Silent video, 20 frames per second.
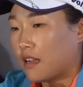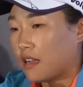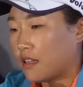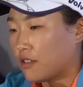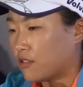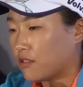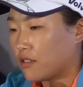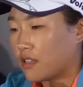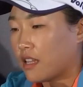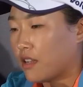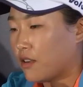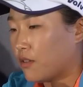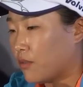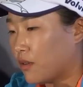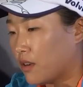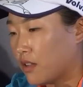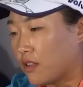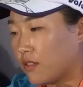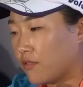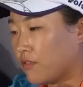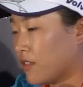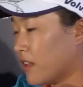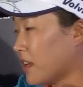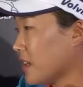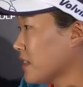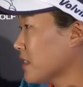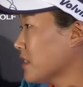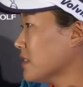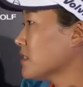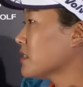I don't care where the
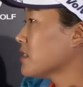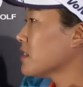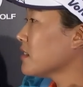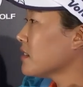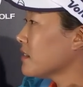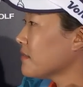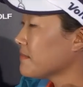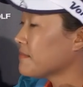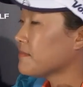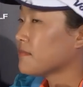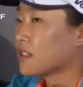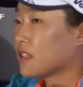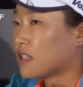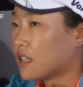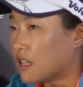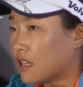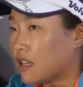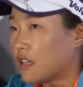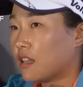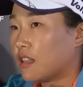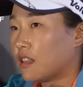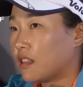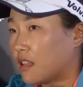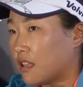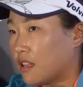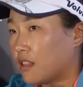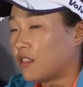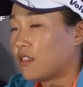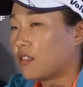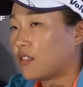flag is. Uh-huh.
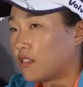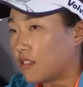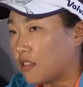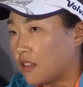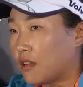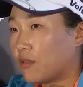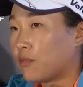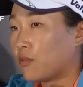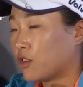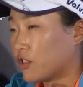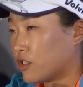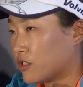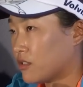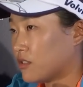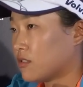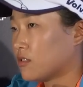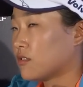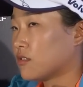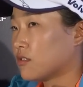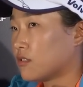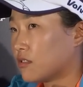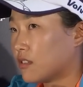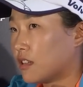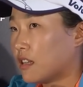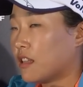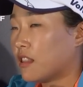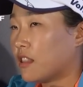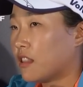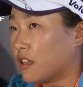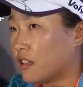That that works.
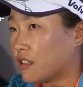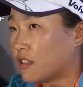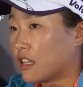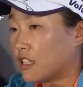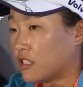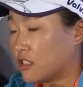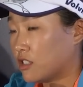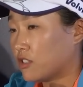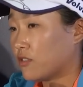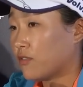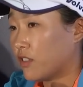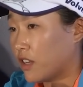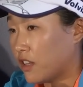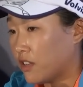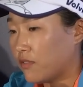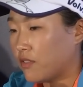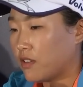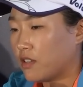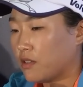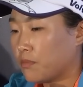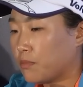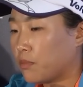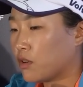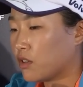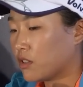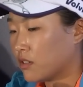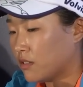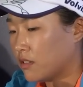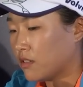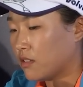I think that's very very
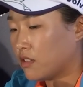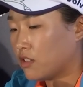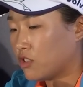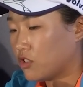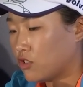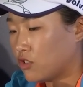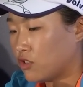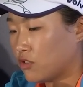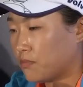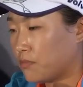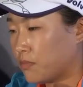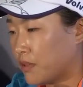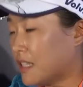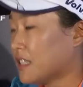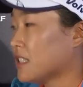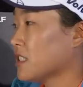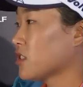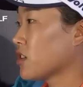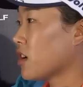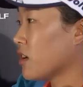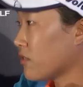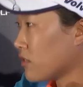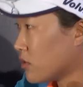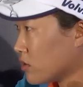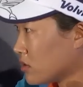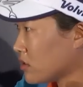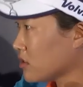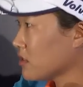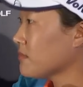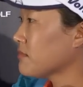important to play this golf
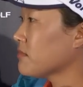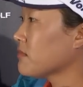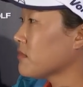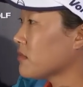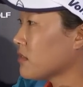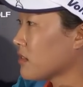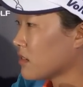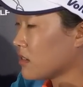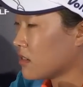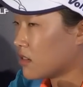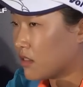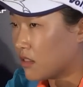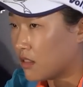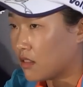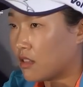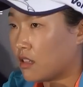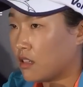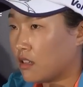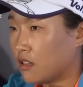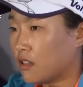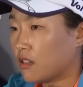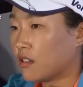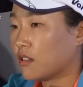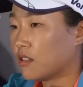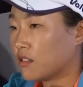course uh-huh. thing.